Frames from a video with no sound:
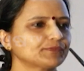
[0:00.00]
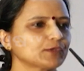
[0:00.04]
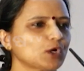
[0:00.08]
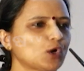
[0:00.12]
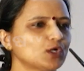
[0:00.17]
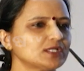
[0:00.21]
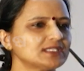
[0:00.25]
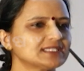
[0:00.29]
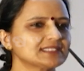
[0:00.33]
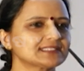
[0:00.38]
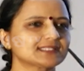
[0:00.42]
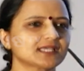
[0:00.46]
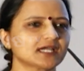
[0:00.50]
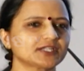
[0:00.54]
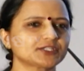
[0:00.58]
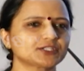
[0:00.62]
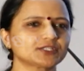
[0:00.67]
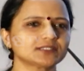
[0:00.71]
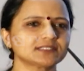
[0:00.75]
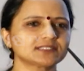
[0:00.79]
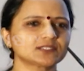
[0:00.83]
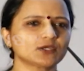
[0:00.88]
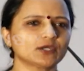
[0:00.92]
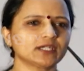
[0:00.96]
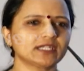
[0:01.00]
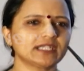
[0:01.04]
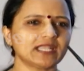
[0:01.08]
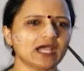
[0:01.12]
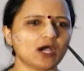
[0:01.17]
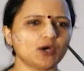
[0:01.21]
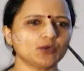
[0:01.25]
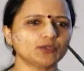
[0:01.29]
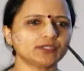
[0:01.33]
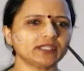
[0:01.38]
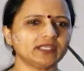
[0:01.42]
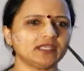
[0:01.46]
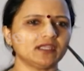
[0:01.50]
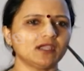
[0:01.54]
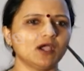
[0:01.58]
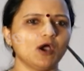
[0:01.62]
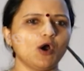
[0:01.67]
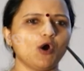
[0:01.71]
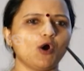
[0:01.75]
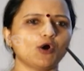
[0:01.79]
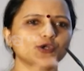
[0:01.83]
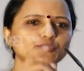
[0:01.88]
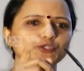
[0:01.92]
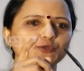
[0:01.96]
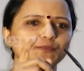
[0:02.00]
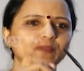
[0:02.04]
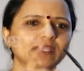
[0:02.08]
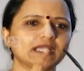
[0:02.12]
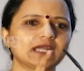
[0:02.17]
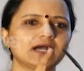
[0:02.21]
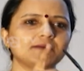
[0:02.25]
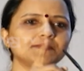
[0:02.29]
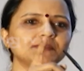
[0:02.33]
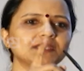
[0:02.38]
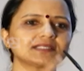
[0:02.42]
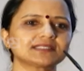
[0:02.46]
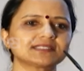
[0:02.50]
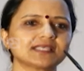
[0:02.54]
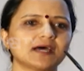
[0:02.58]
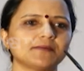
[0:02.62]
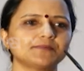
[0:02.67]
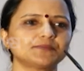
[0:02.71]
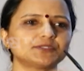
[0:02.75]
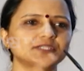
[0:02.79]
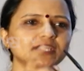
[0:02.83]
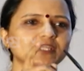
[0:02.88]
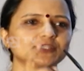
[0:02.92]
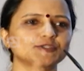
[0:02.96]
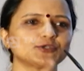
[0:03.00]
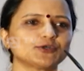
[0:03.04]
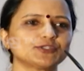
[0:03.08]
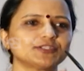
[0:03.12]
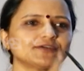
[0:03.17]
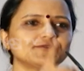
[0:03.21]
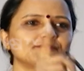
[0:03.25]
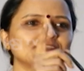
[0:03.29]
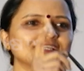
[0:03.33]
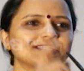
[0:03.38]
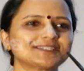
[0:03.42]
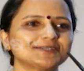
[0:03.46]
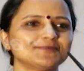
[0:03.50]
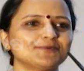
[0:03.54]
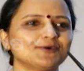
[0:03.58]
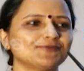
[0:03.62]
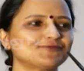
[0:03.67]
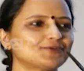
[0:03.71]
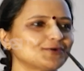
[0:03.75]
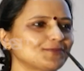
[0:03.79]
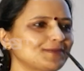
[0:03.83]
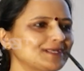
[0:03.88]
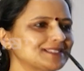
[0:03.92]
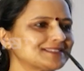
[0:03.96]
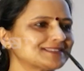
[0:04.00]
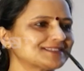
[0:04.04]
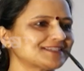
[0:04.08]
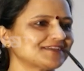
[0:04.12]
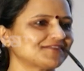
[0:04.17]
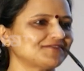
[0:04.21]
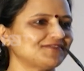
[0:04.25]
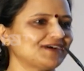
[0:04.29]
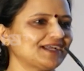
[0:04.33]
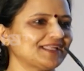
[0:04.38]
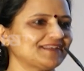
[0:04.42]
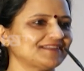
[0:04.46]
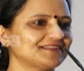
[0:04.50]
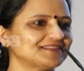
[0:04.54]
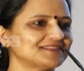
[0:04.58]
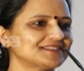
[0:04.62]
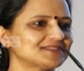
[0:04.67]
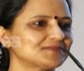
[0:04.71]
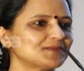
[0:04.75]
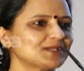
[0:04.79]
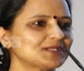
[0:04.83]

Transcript: on discussions on dowry or to become the subject or the victim of domestic violence,